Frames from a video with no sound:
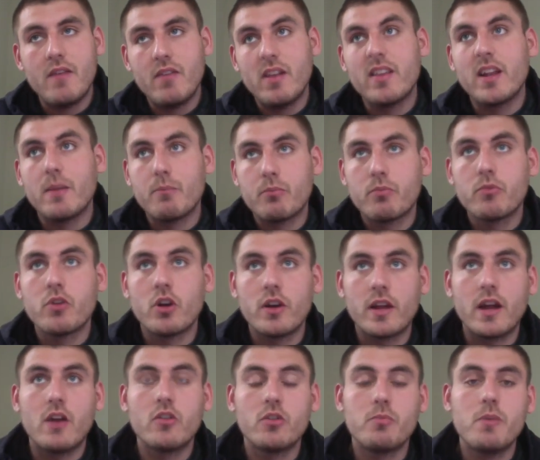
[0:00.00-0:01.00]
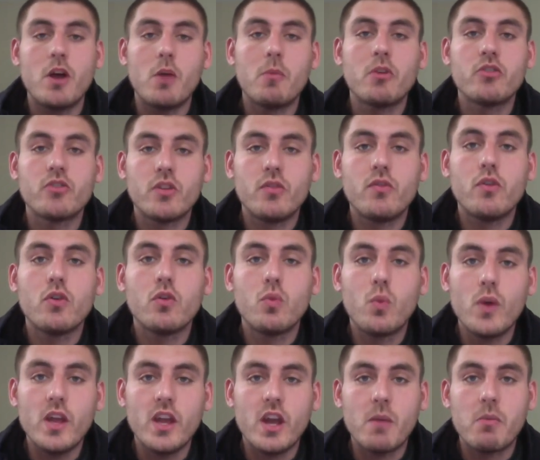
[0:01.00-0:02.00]
ended up turning out to be almost a full
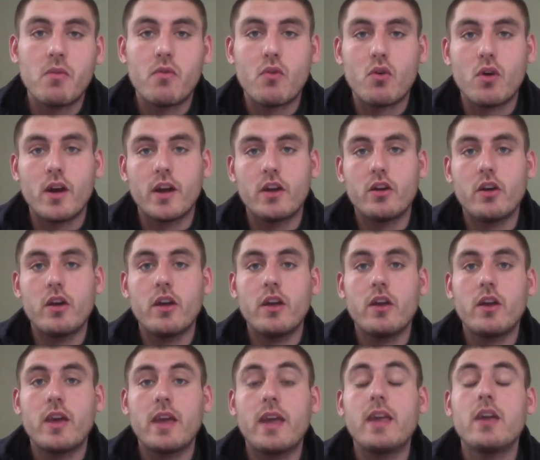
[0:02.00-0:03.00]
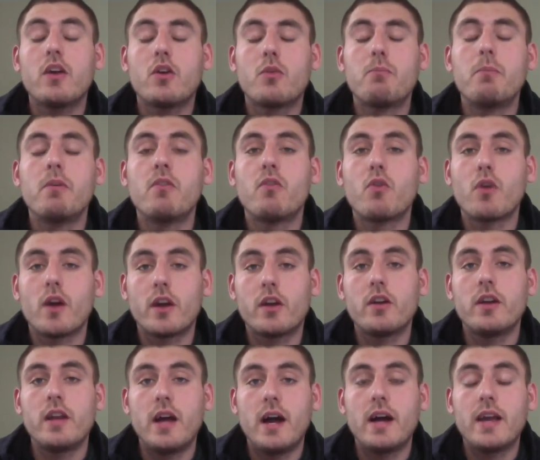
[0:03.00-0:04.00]
week before I
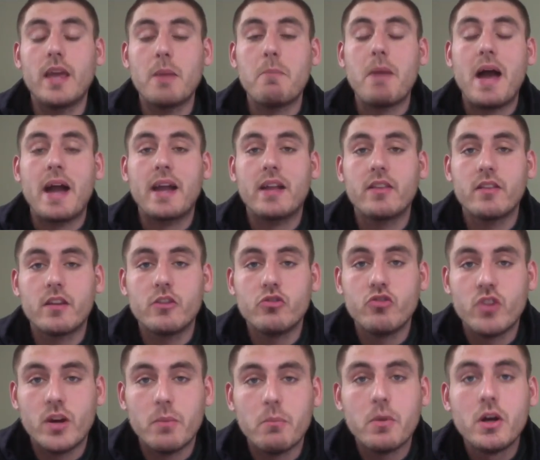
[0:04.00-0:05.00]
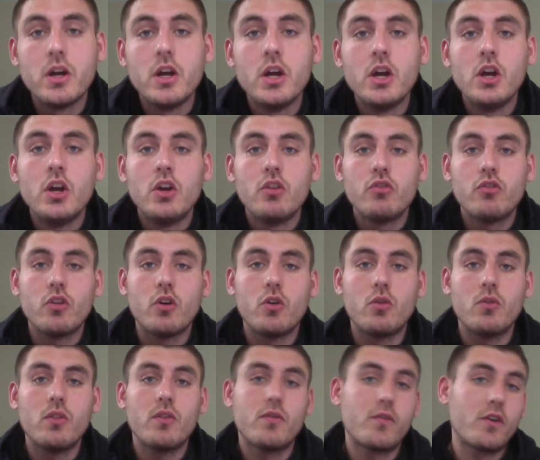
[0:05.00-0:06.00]
could get back into the gym.
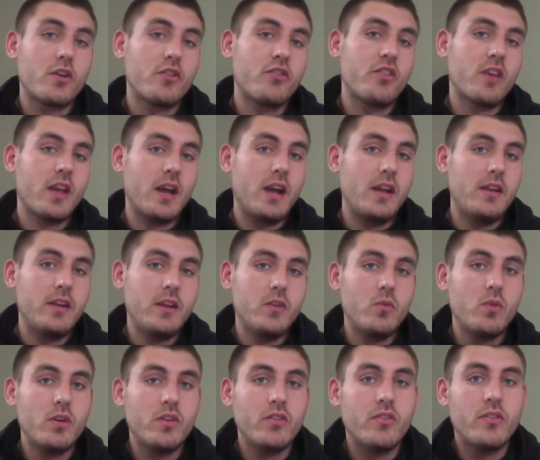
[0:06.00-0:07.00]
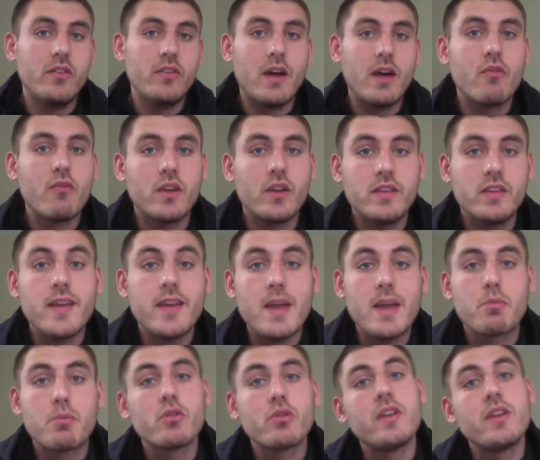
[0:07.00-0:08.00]
So the first thing I did was definitely
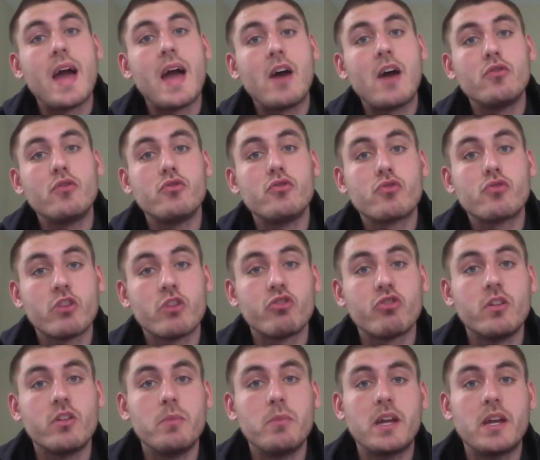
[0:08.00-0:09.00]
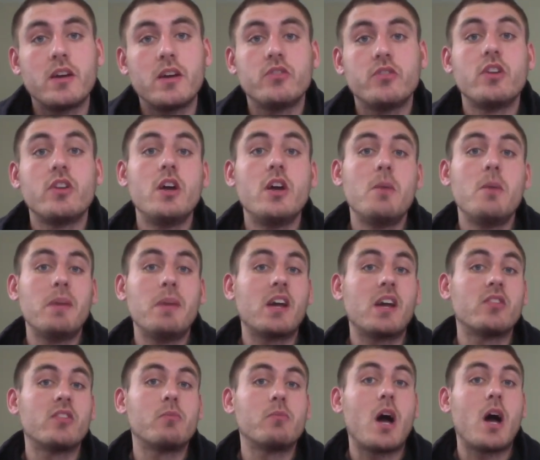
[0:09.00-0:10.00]
taper down nutrition, because
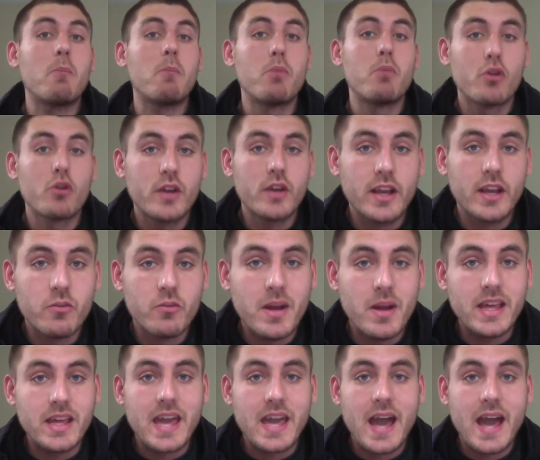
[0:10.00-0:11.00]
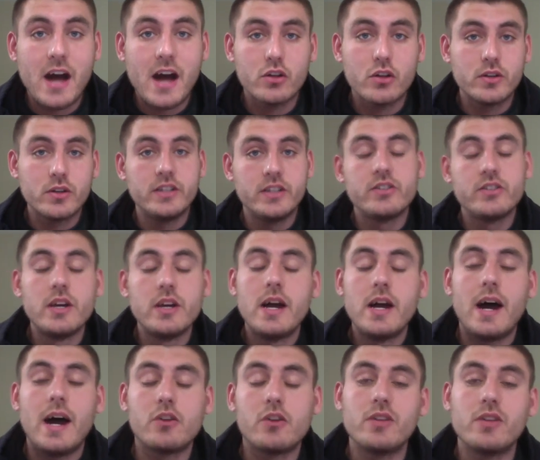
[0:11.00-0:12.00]
I'm not burning as many calories,
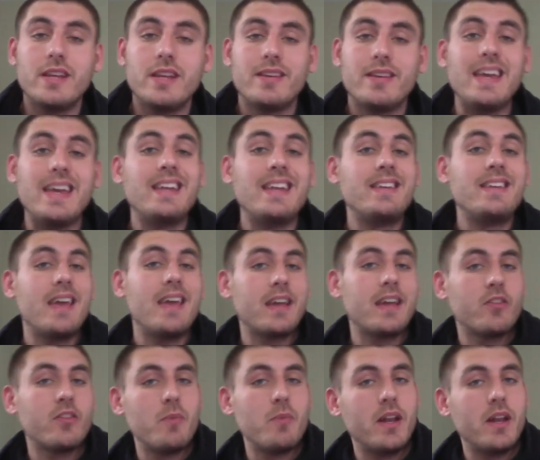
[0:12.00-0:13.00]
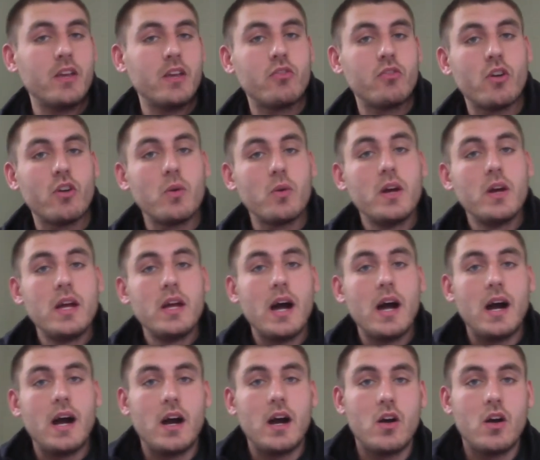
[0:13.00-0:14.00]
I don't need to intake as many. So
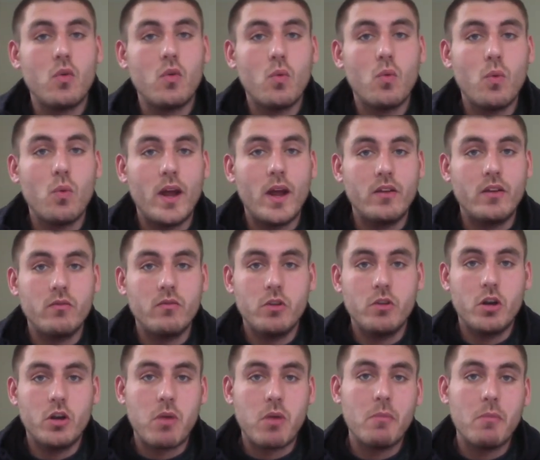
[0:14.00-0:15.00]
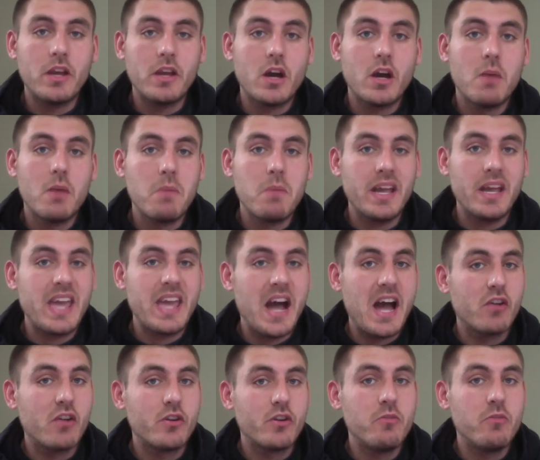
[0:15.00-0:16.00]
probably cut my
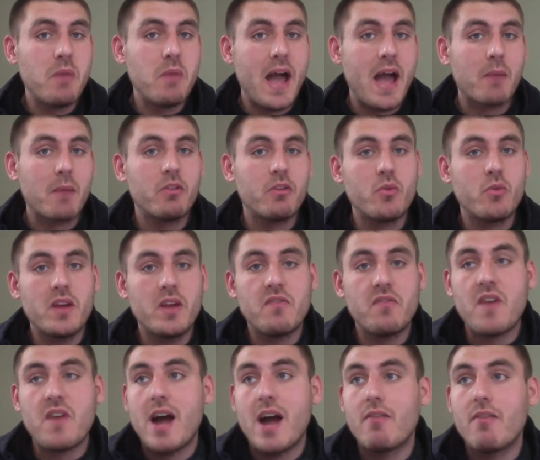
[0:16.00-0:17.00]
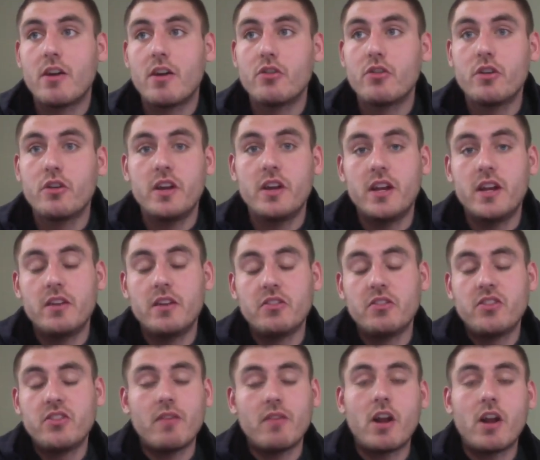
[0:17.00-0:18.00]
calories back between 500 and
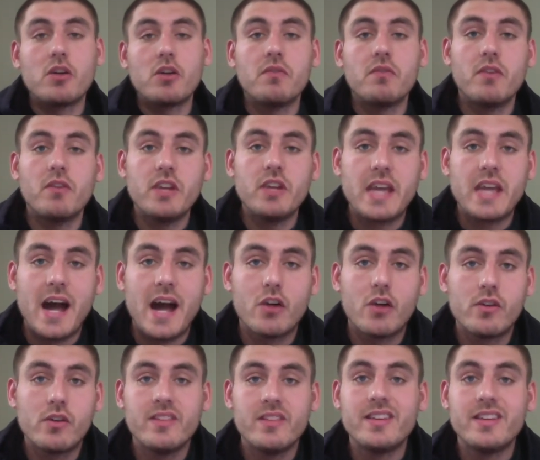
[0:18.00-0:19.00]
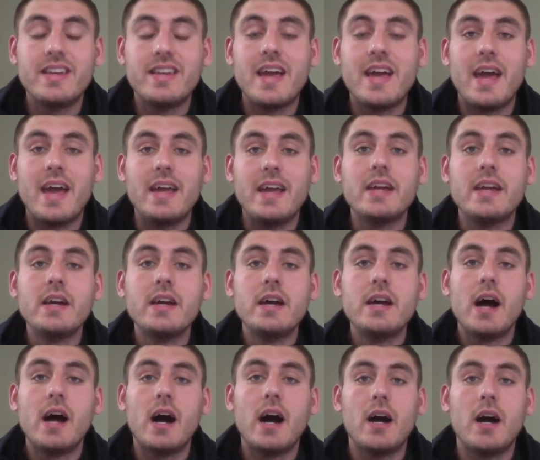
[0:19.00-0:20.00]
750 calories a day,
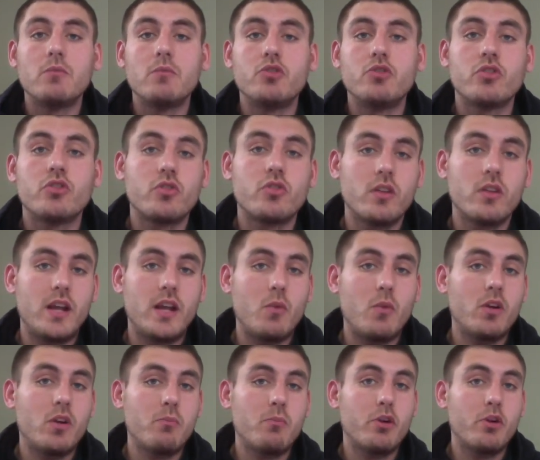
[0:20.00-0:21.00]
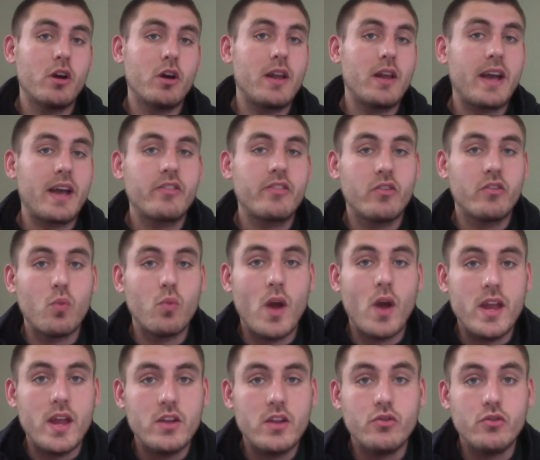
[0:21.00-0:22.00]
just so that I wouldn't put on excess
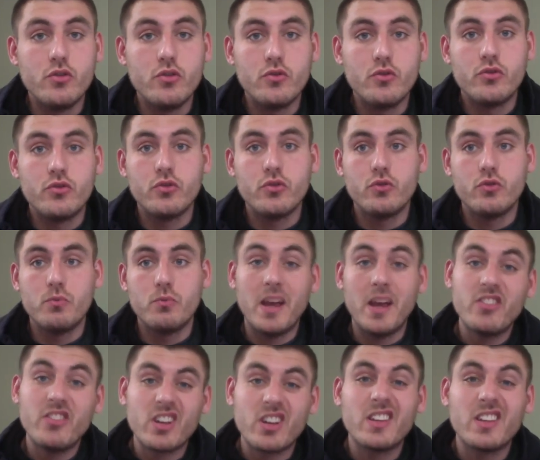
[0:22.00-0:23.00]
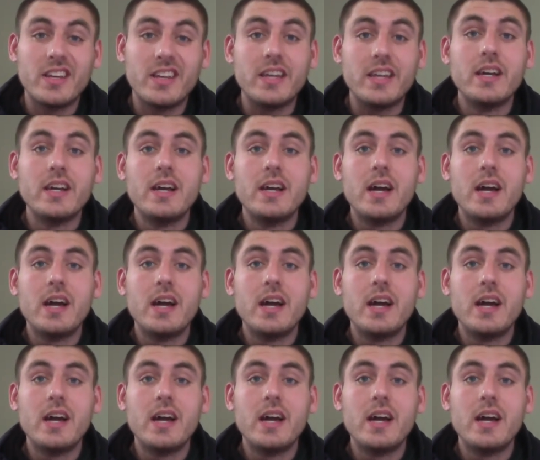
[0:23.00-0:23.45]
weight due to basically